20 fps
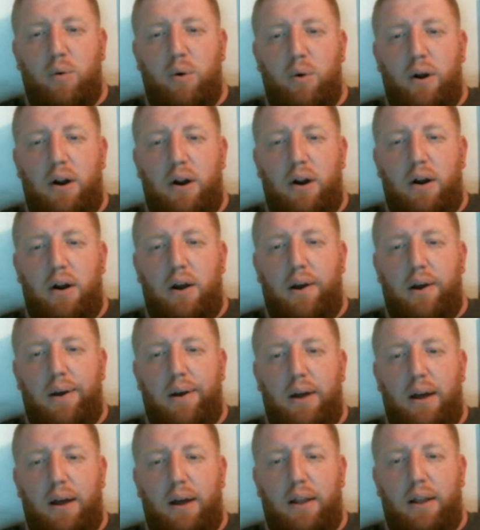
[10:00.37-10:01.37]

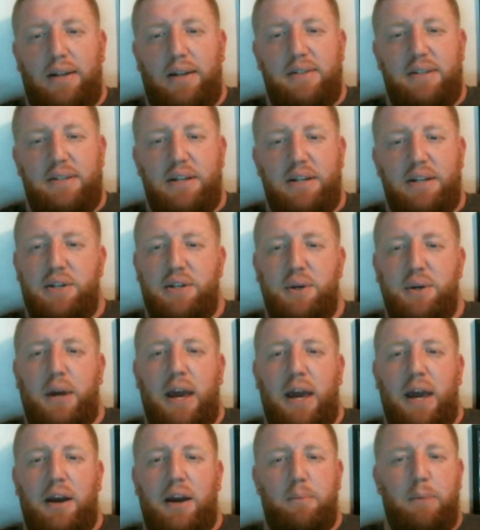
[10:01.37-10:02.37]
where I'd like to see
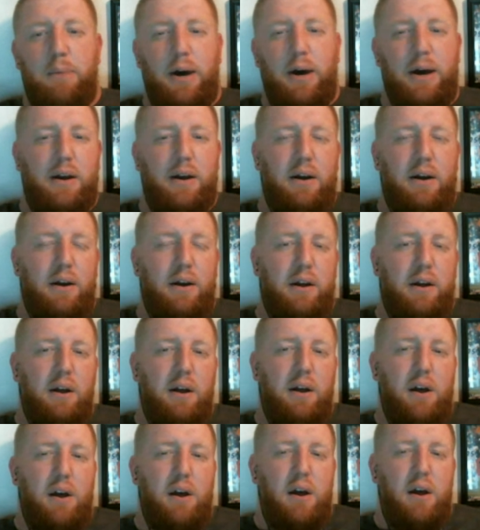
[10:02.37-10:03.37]
2K come back.
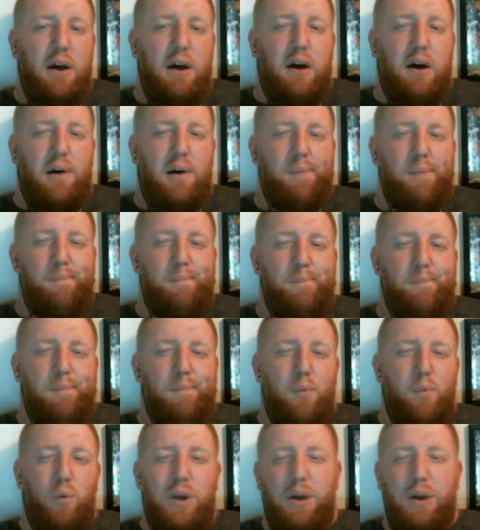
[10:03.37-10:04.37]

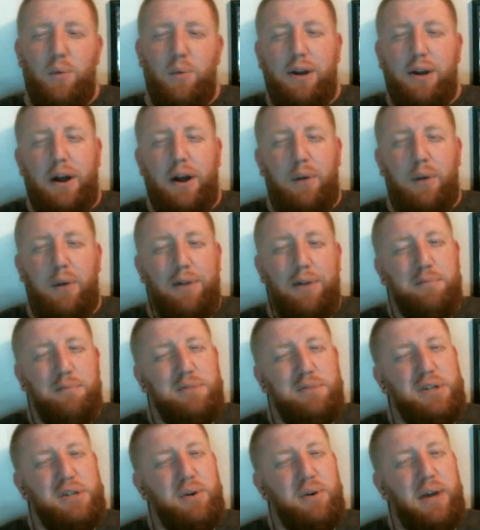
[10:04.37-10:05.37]
We got away from
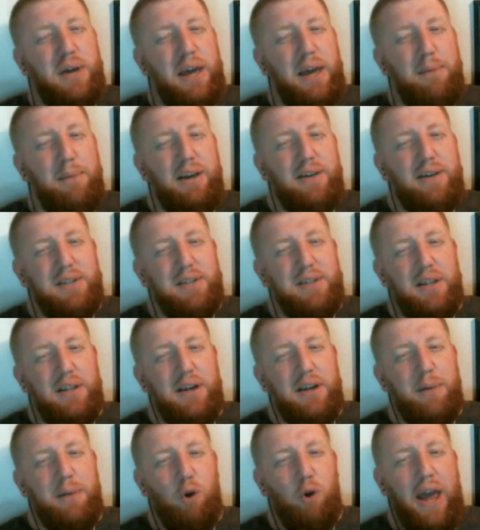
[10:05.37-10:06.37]
2K because of the
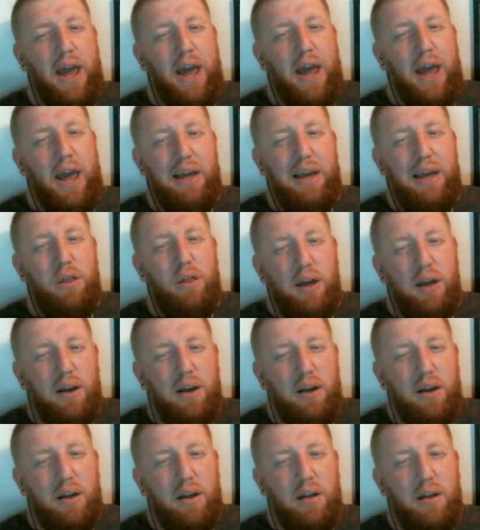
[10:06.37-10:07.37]
double catting
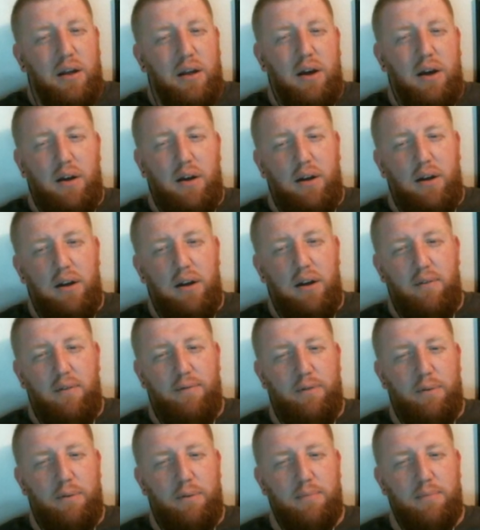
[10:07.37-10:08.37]
thing
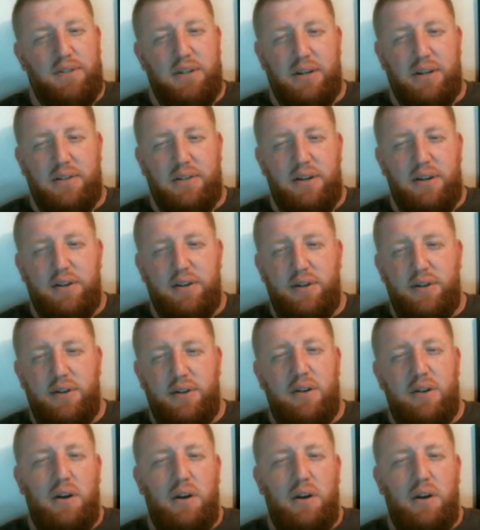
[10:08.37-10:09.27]
from 6th edition.